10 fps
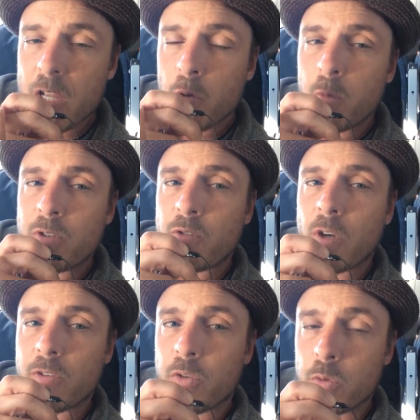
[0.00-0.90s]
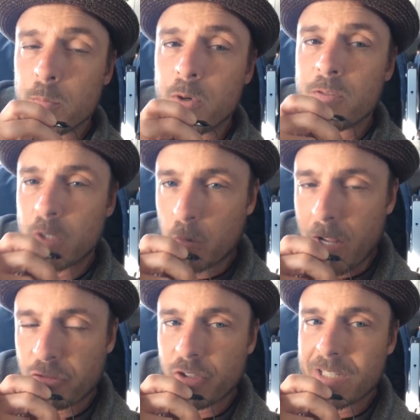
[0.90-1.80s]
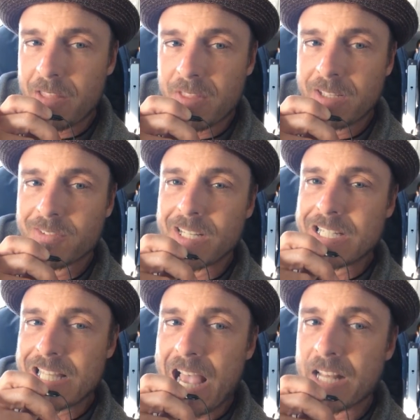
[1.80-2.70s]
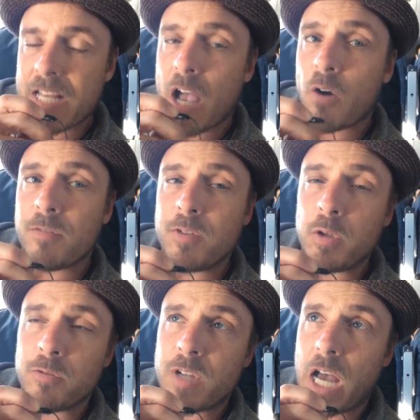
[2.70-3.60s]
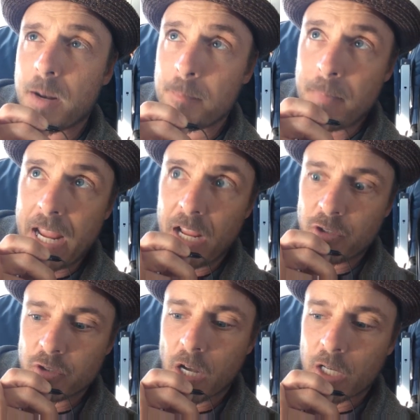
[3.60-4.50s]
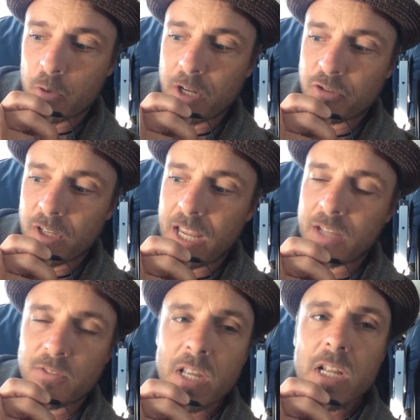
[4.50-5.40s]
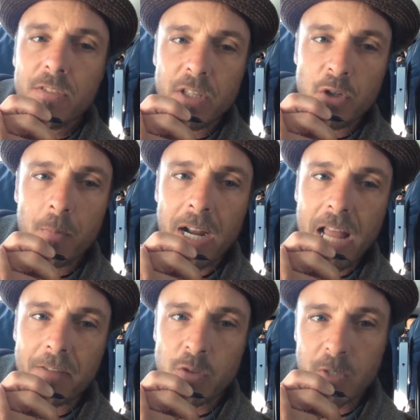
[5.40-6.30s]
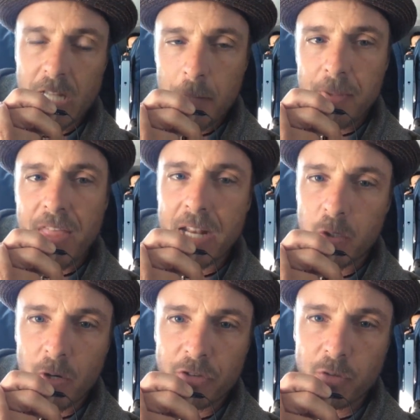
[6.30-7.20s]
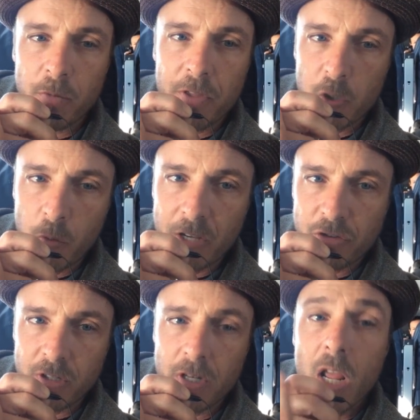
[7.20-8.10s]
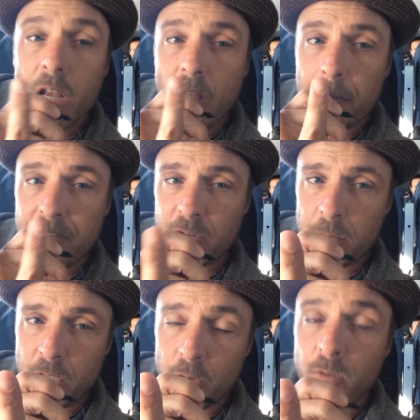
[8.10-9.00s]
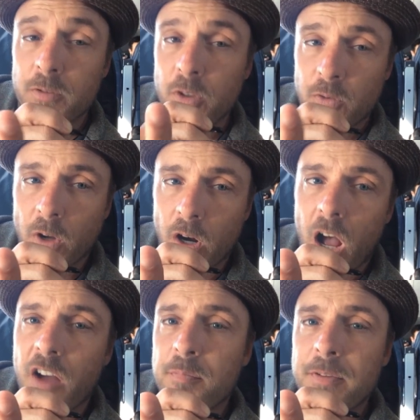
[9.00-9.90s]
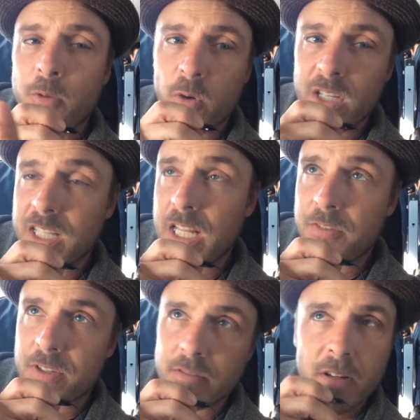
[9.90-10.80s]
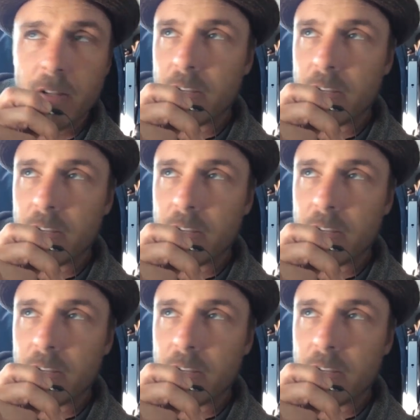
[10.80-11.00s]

which starts to remove aggression and things like that. Now, if you've got a major dog aggression case, then you might have to inhibit that aggression with a correction coming from you to start off, before he can even